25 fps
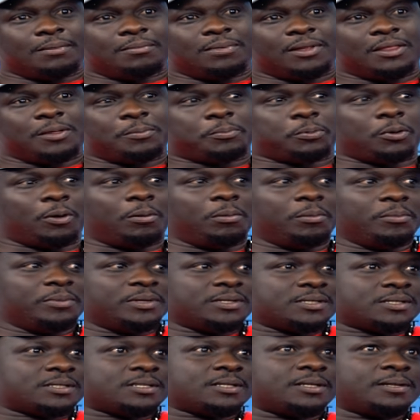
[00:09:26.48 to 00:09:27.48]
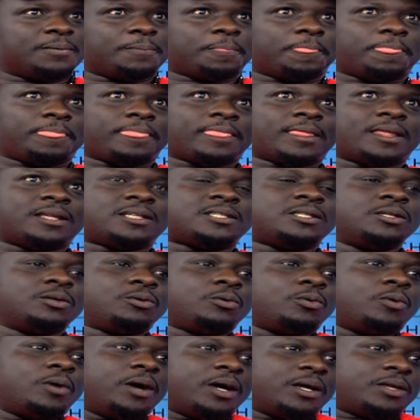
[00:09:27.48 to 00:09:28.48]
But the problem is
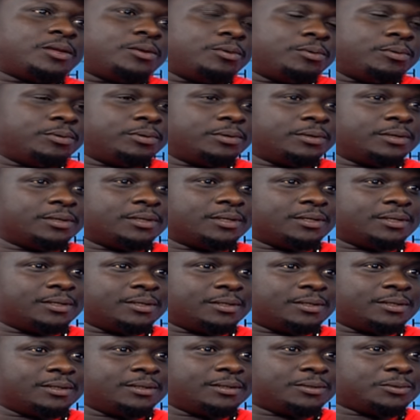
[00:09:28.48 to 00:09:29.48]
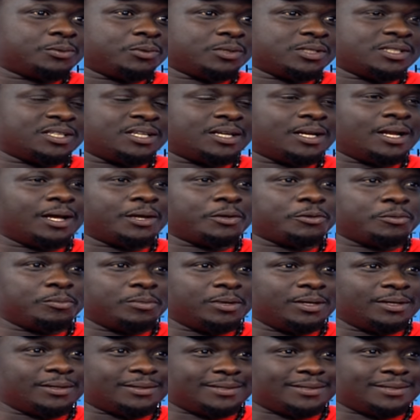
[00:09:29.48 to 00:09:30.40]
sikuagiwa. It wasn't an argument.